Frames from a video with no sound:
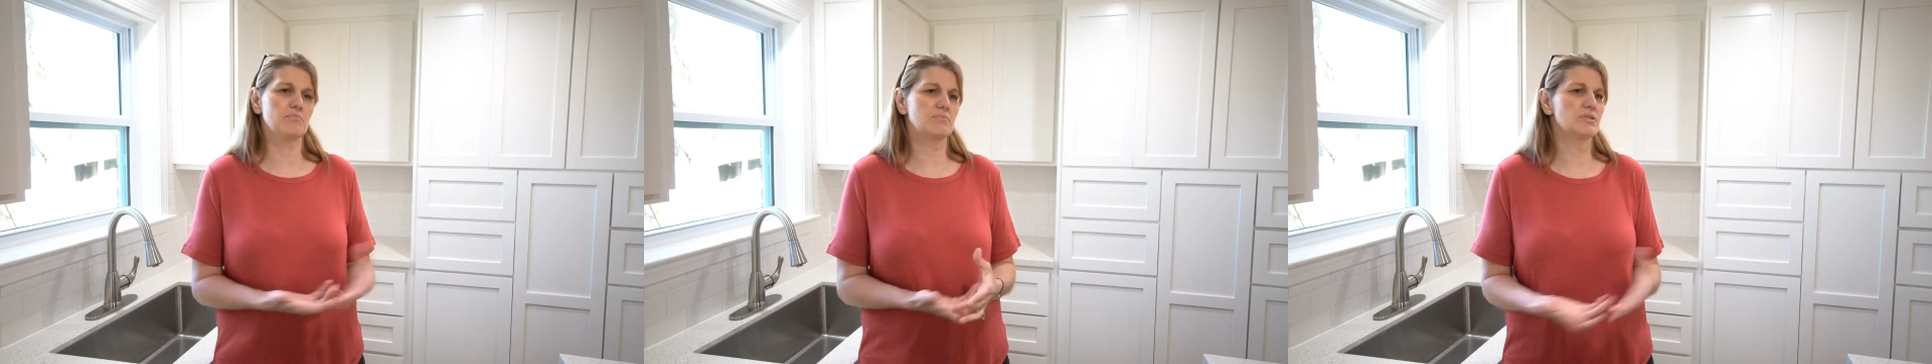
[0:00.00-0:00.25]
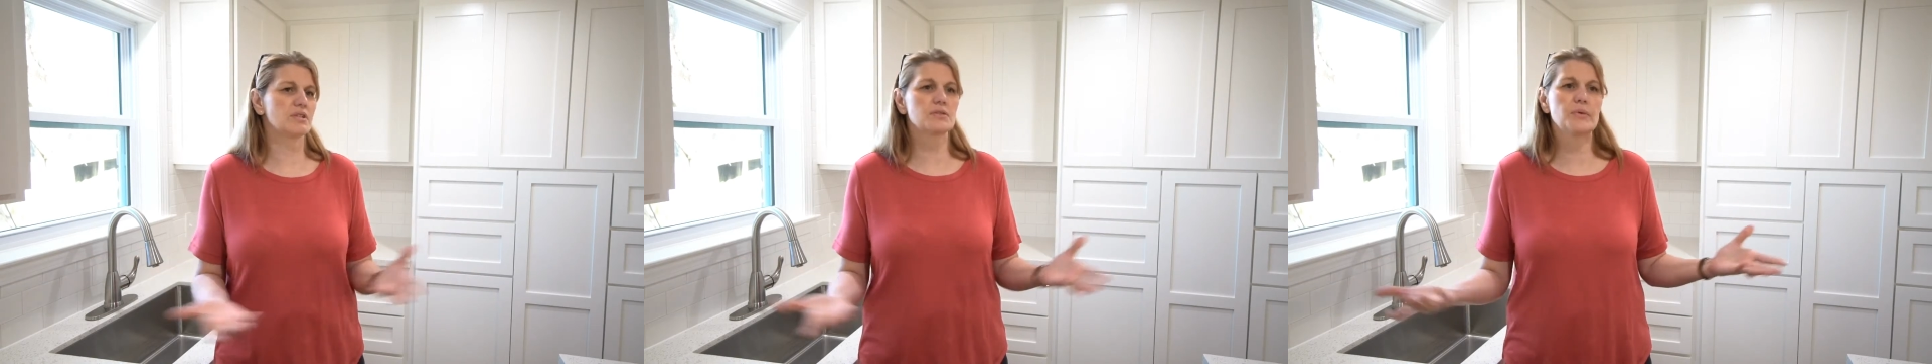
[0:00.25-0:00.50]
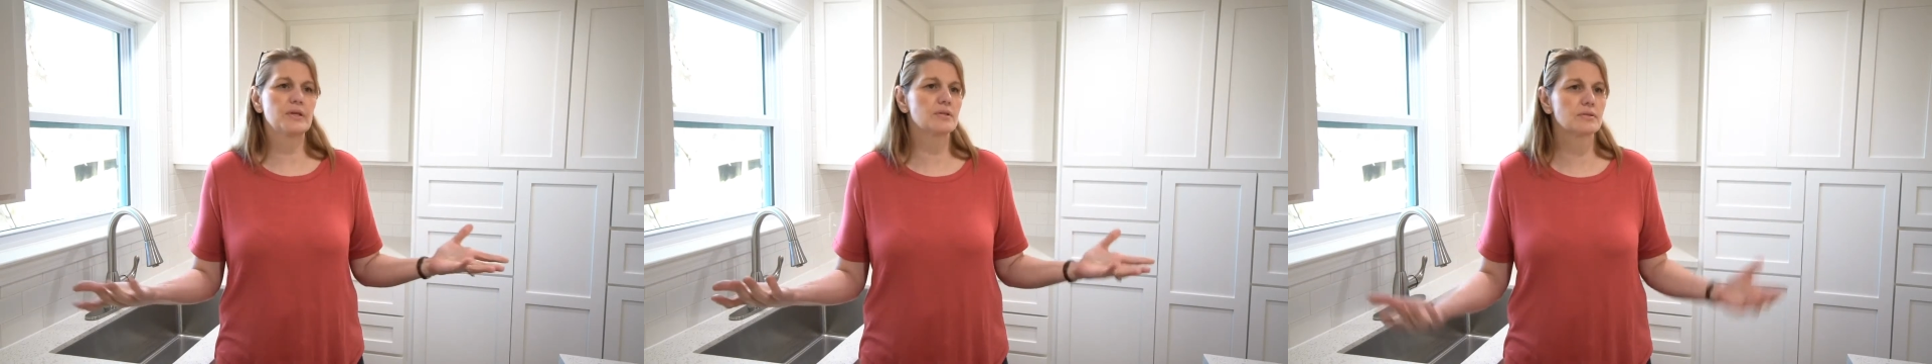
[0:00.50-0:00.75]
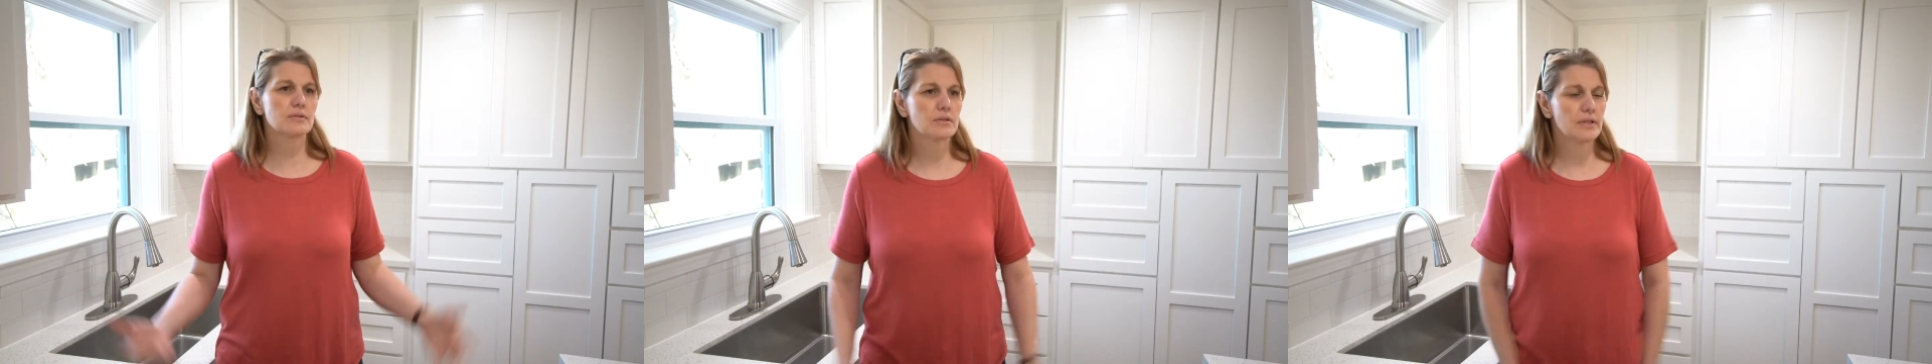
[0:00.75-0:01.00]
6
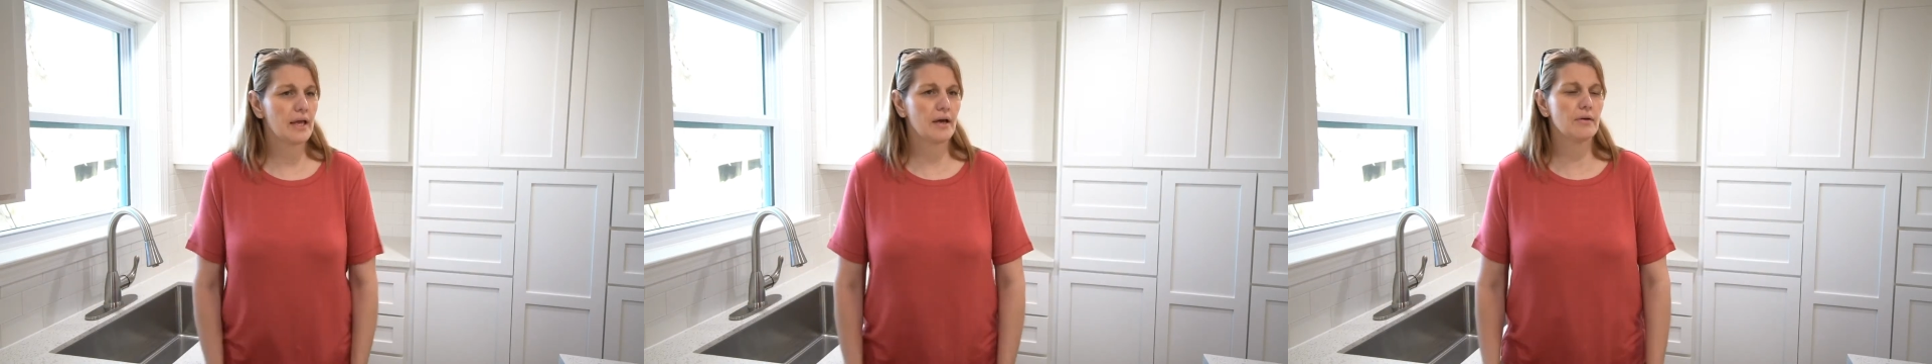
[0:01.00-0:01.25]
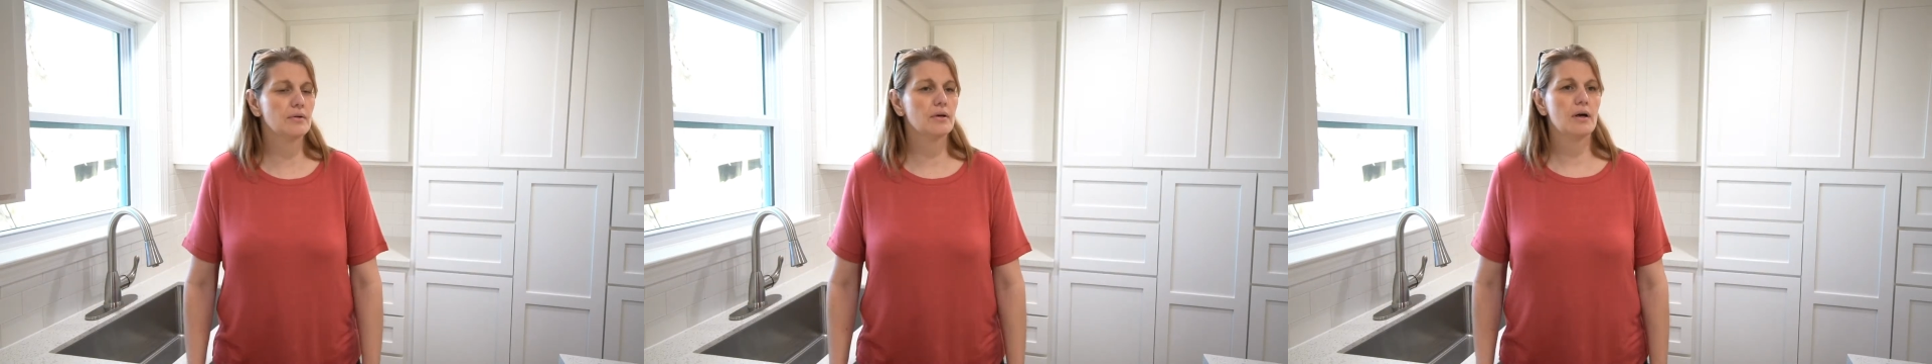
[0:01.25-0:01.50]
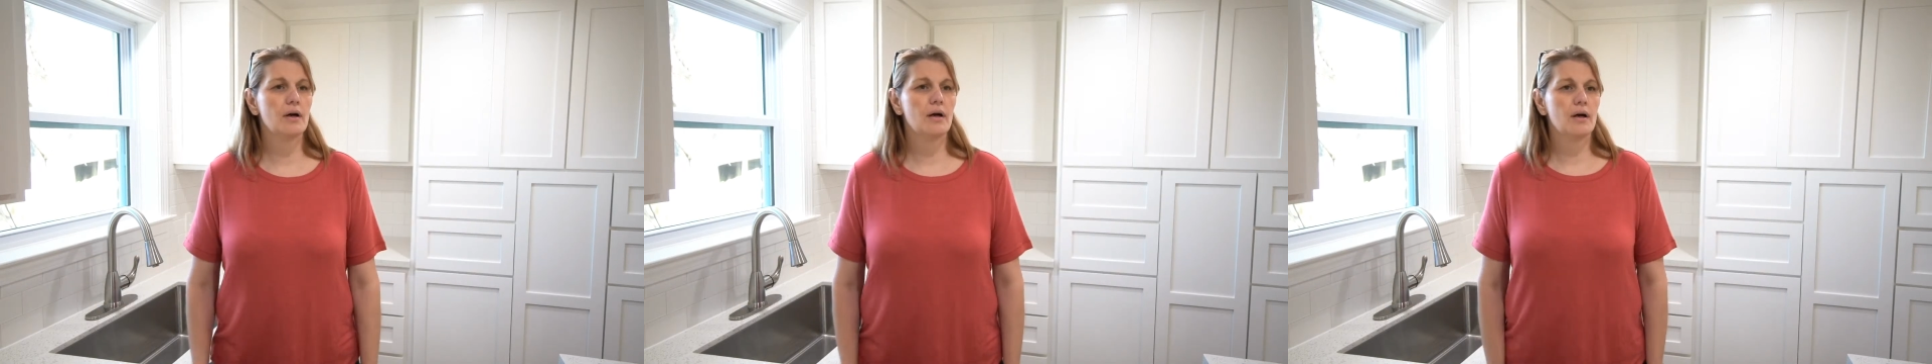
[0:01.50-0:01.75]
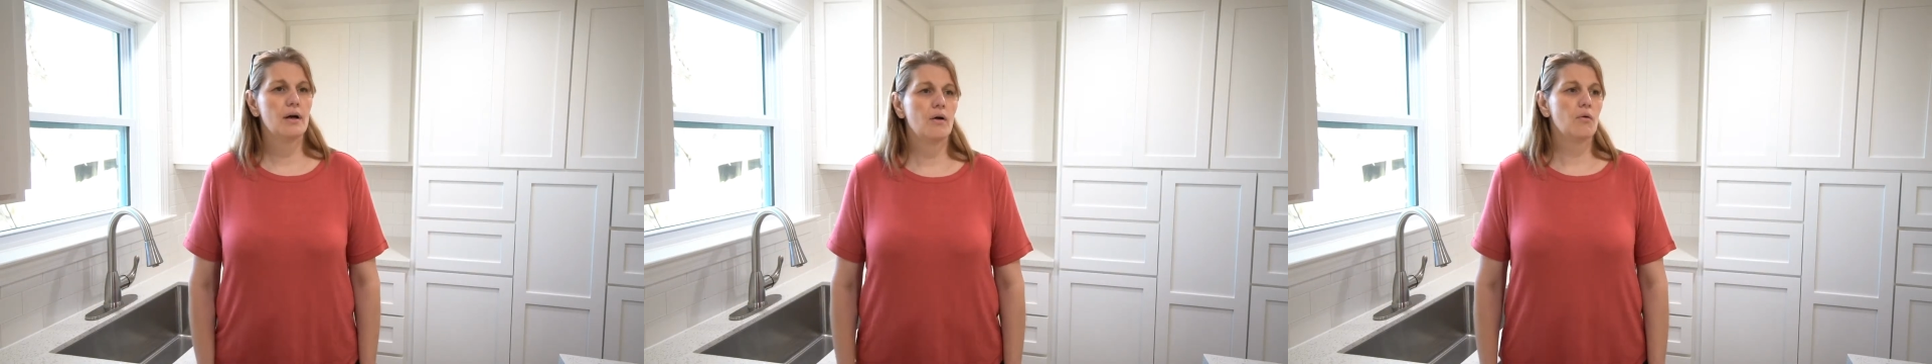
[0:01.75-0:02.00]
weeks now,
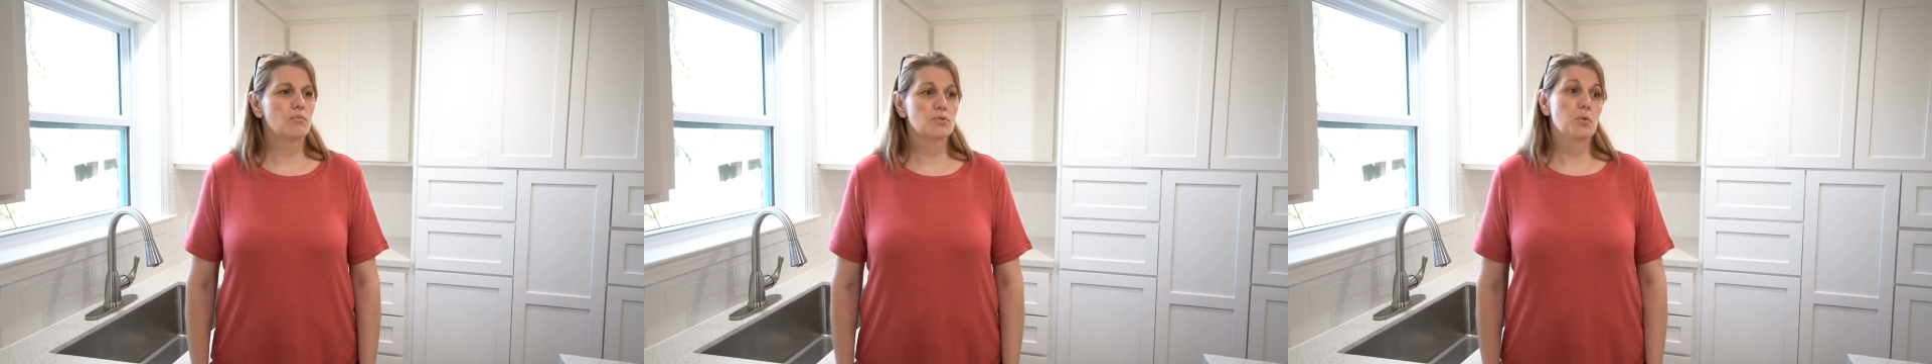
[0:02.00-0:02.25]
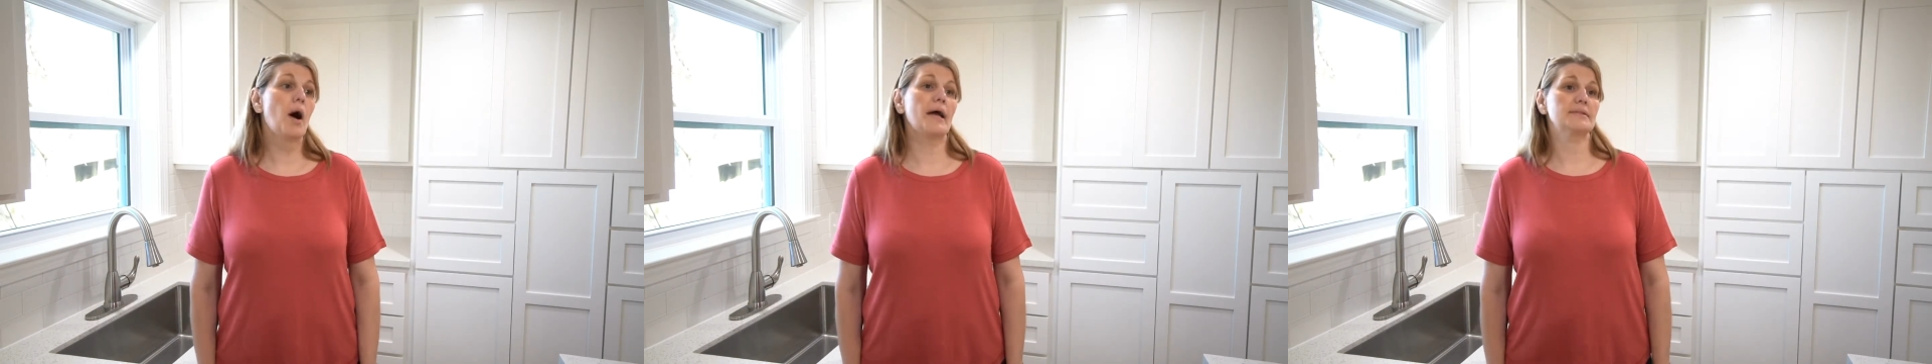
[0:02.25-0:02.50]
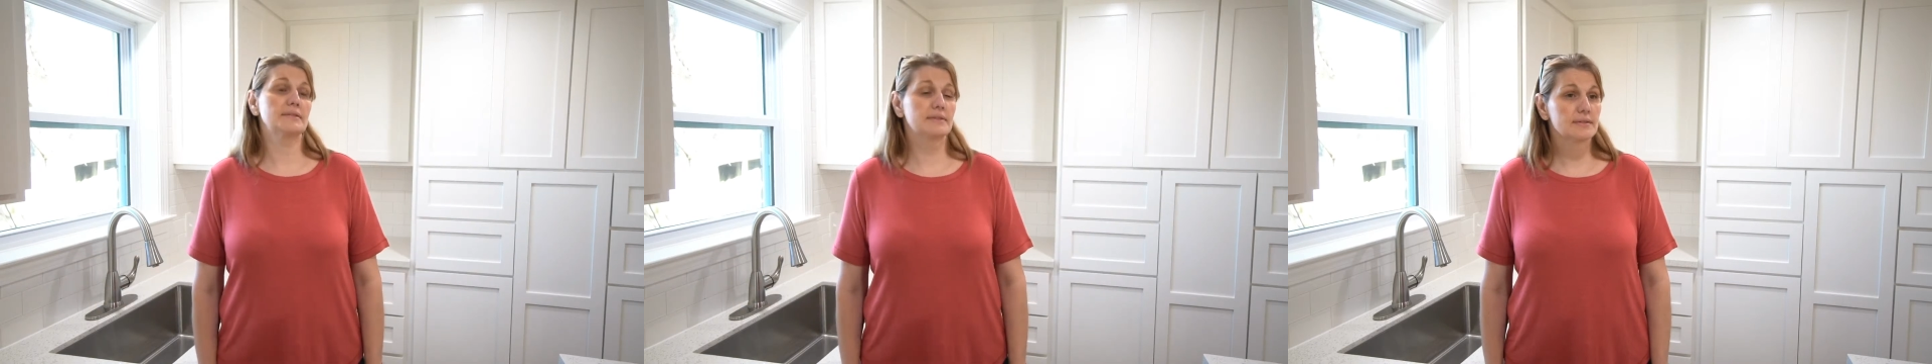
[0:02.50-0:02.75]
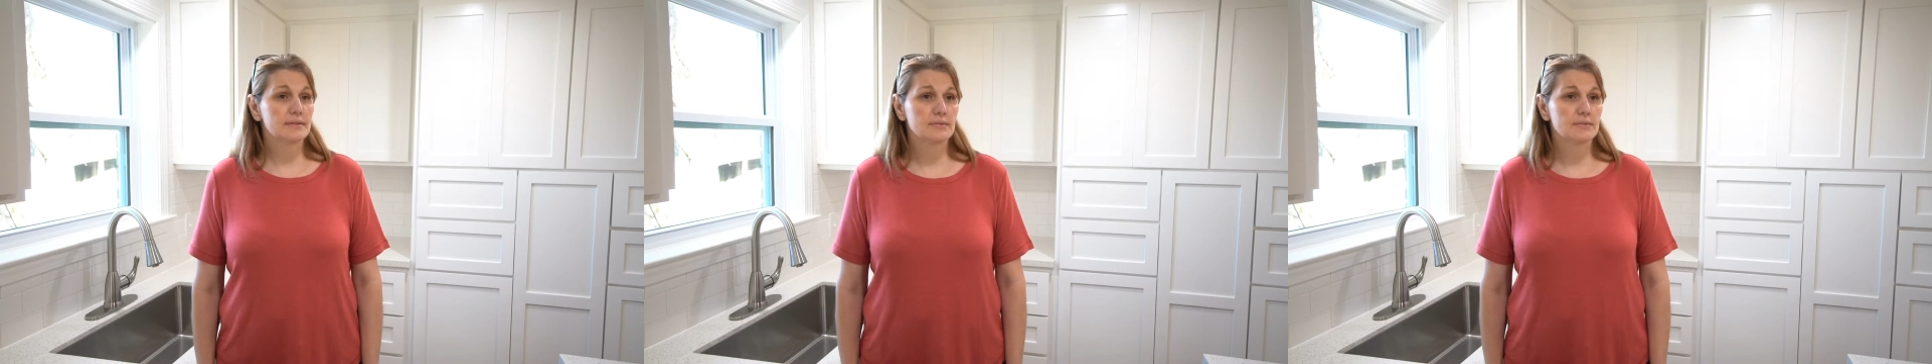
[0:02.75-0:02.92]
twice.